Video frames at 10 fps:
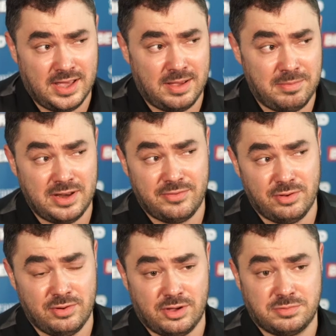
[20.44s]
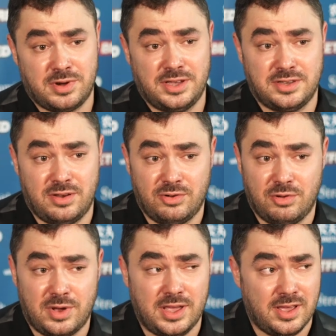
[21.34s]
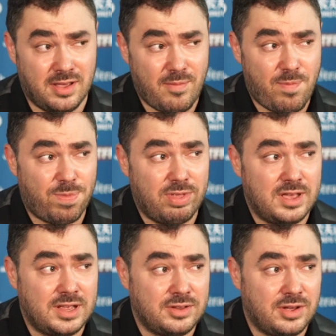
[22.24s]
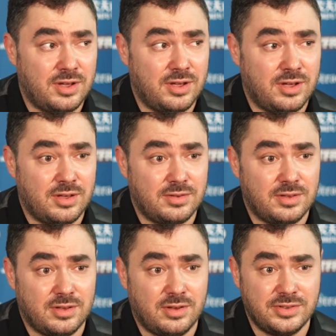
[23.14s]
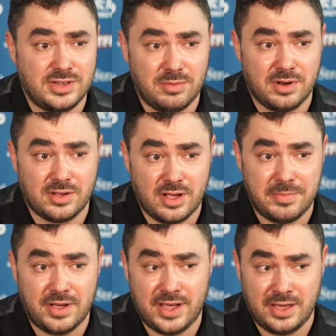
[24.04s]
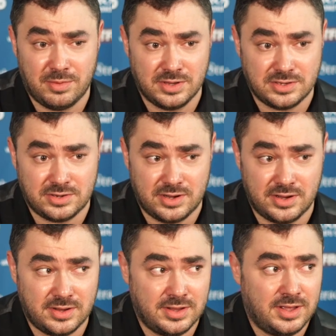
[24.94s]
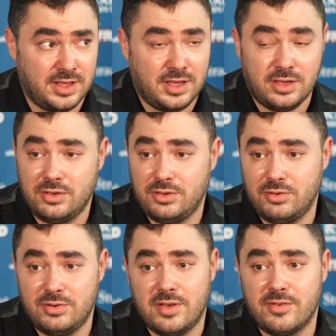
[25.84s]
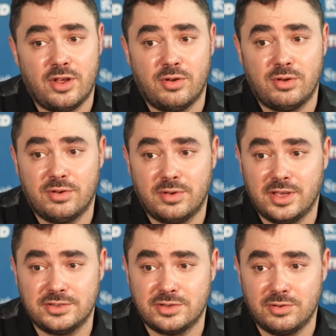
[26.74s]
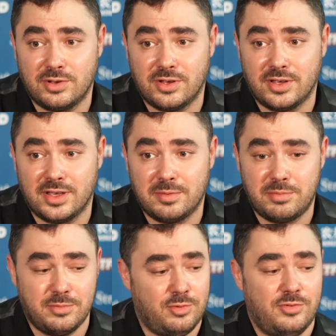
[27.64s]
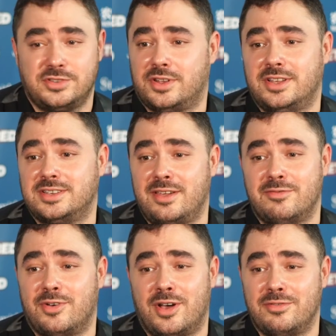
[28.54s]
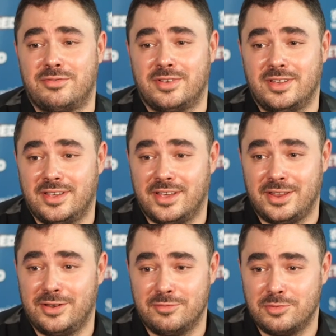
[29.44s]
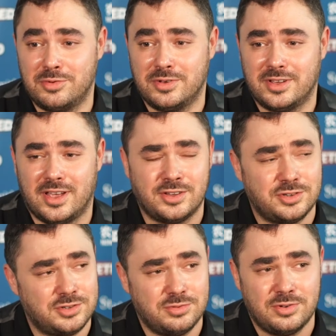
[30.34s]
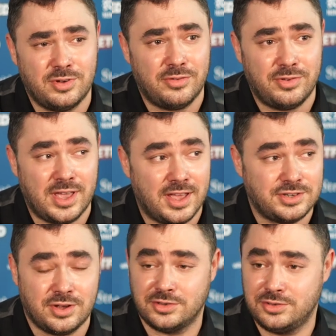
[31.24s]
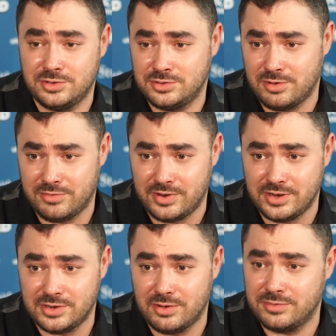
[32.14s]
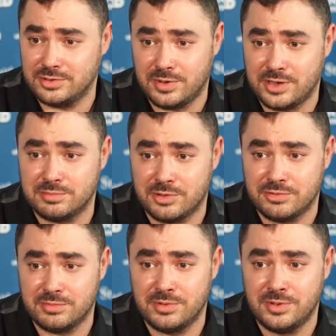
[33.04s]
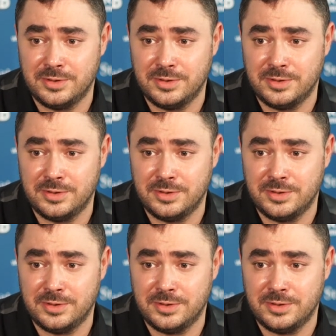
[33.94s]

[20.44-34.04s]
I made a few nice breaks along the way. And uh, obviously, when I come out 8 1 tonight, you never know in snooker. All of a sudden, it's 8 5 at the interval. I just thought, look, if you get a chance, you've just got to finish it off as quick as possible.